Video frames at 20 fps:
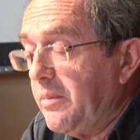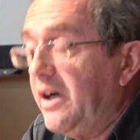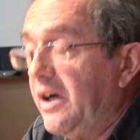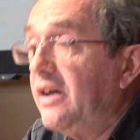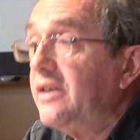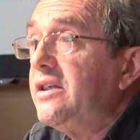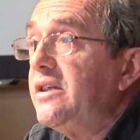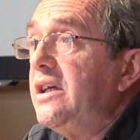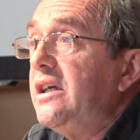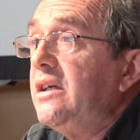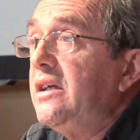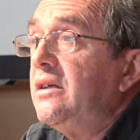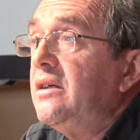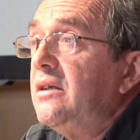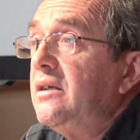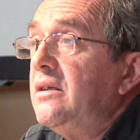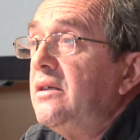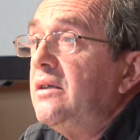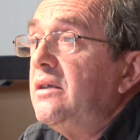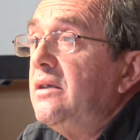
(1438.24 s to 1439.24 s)
Party,
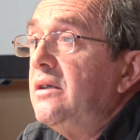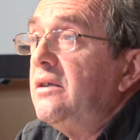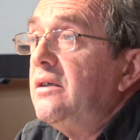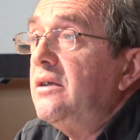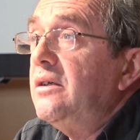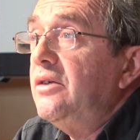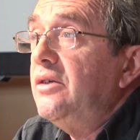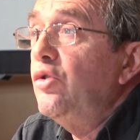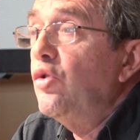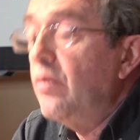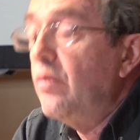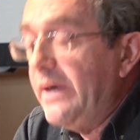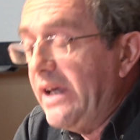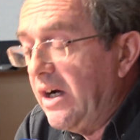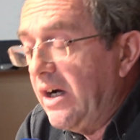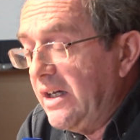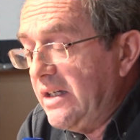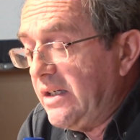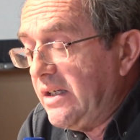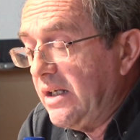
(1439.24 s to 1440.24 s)
you will be
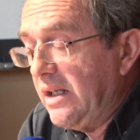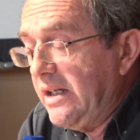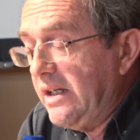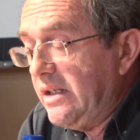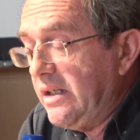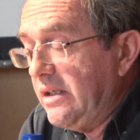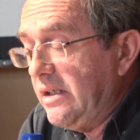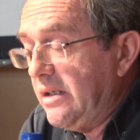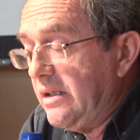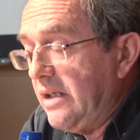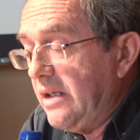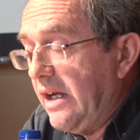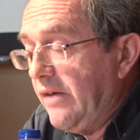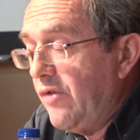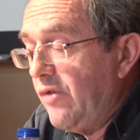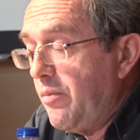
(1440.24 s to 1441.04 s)
isolated and